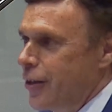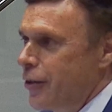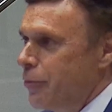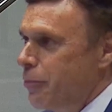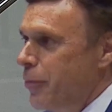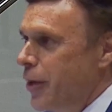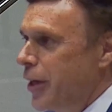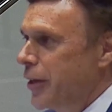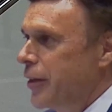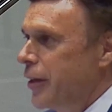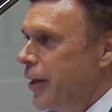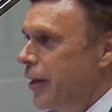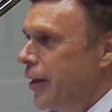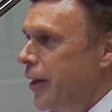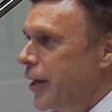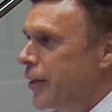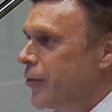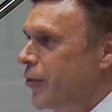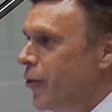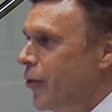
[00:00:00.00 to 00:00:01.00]
But the
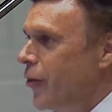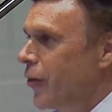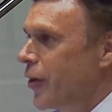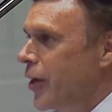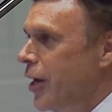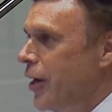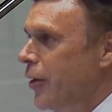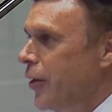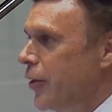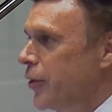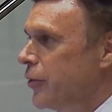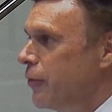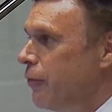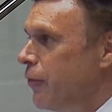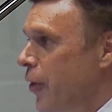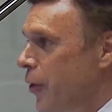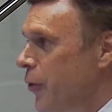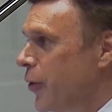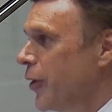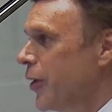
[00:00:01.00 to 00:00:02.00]
Electoral College
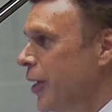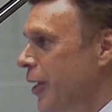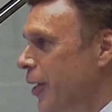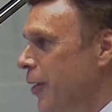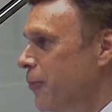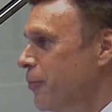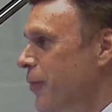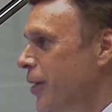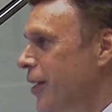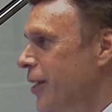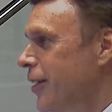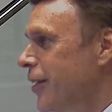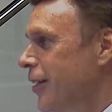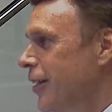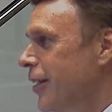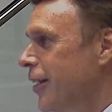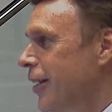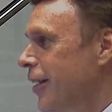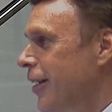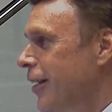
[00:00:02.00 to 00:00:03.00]
voted him
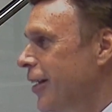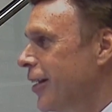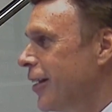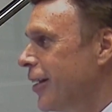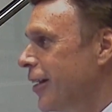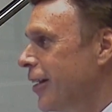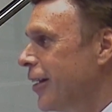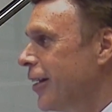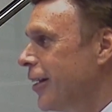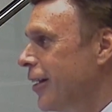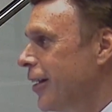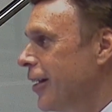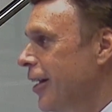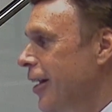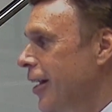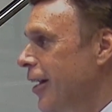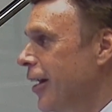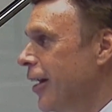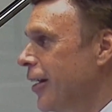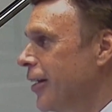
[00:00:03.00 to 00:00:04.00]

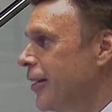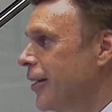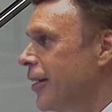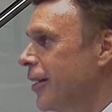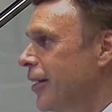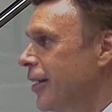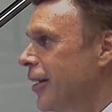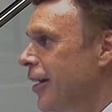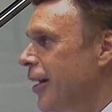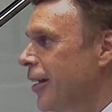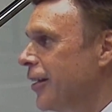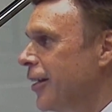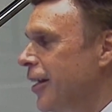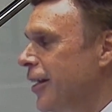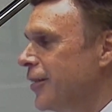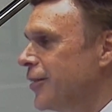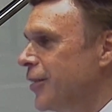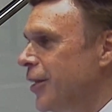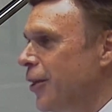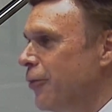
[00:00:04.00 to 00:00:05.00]
in, and he
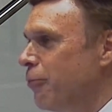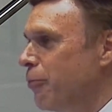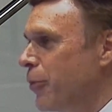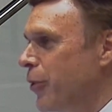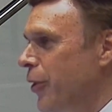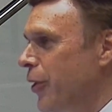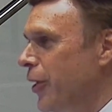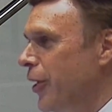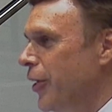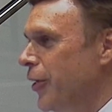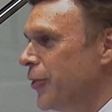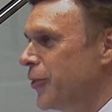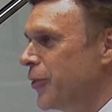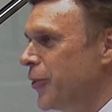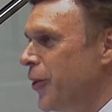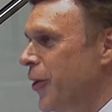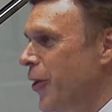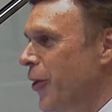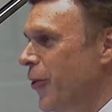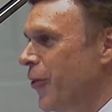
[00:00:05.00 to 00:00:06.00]
said, please,
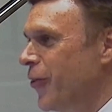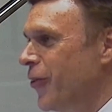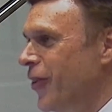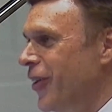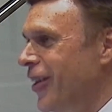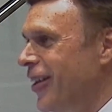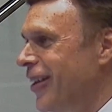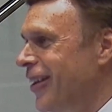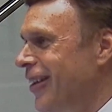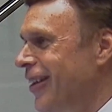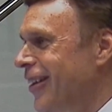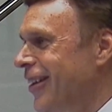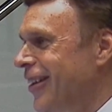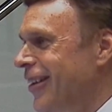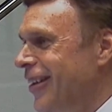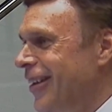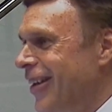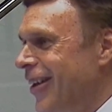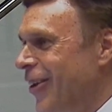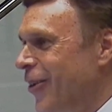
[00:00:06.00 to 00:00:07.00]
no,
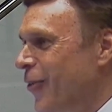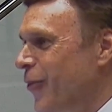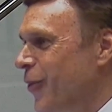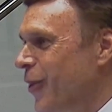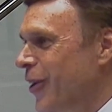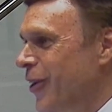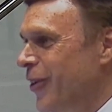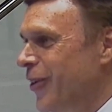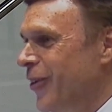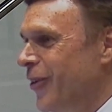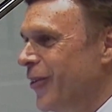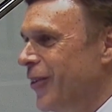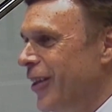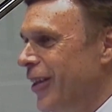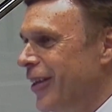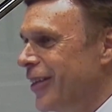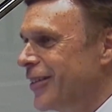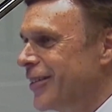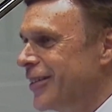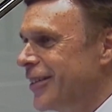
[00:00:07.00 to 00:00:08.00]
I don't want to do
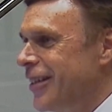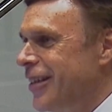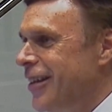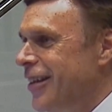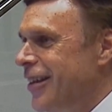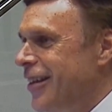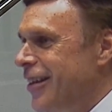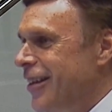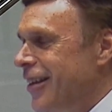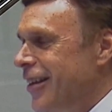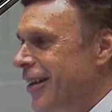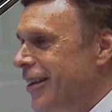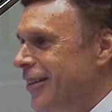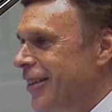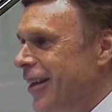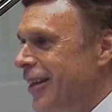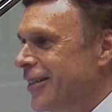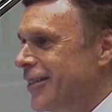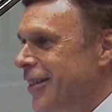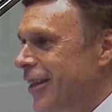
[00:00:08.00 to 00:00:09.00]
this. And
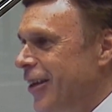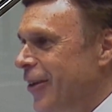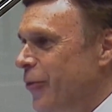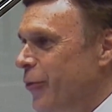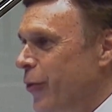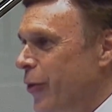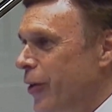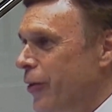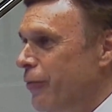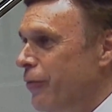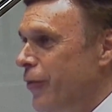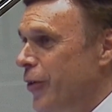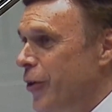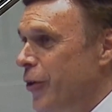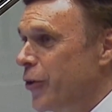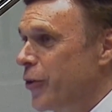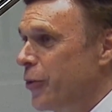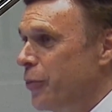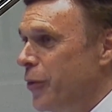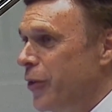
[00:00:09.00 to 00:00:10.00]
they said, we're a
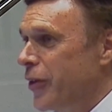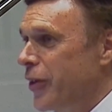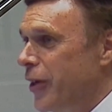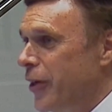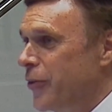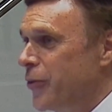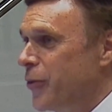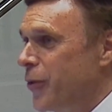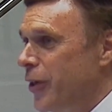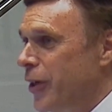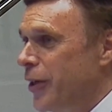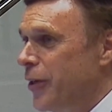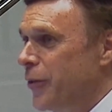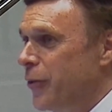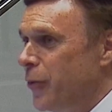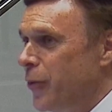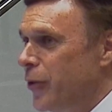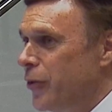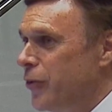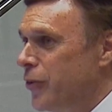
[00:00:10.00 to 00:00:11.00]
vulnerable country,
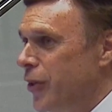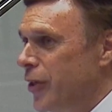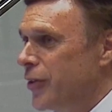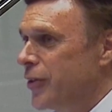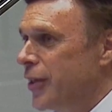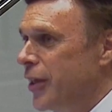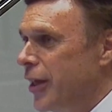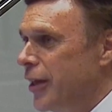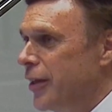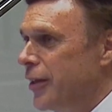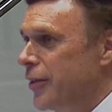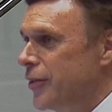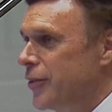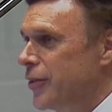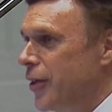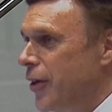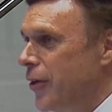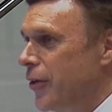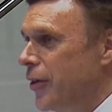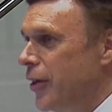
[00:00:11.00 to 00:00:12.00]
we're just getting
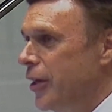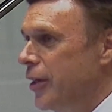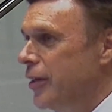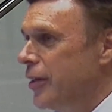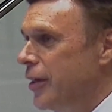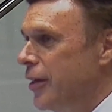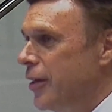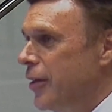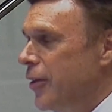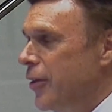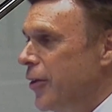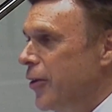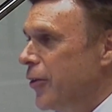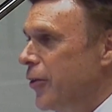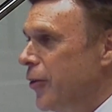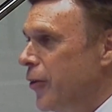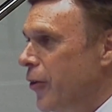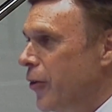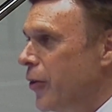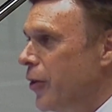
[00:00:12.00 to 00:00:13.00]
started.
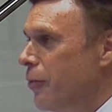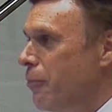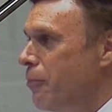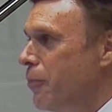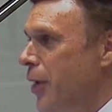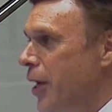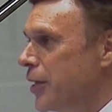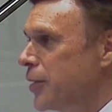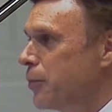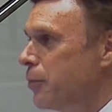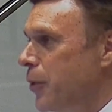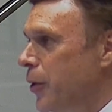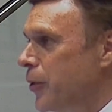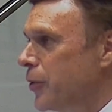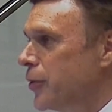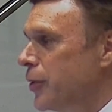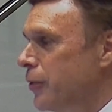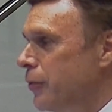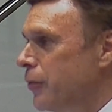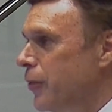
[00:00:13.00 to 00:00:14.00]
You're the best
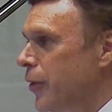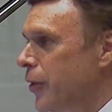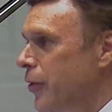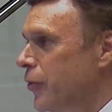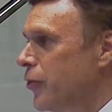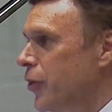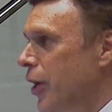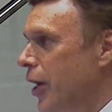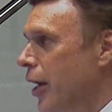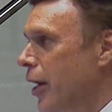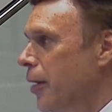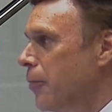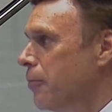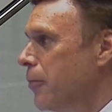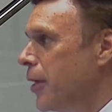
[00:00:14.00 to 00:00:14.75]
person for the job.